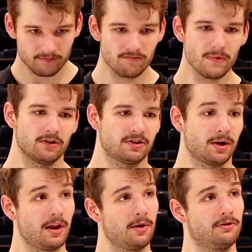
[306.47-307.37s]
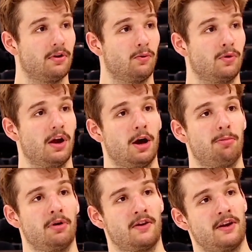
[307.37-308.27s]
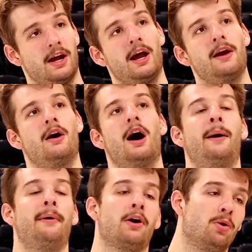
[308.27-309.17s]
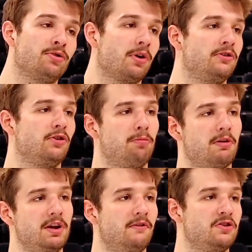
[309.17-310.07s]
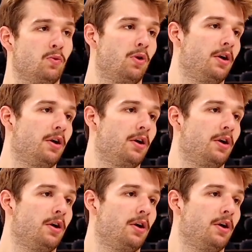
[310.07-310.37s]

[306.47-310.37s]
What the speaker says: So that was real eye-opening. Then my goal was always to go play Division I.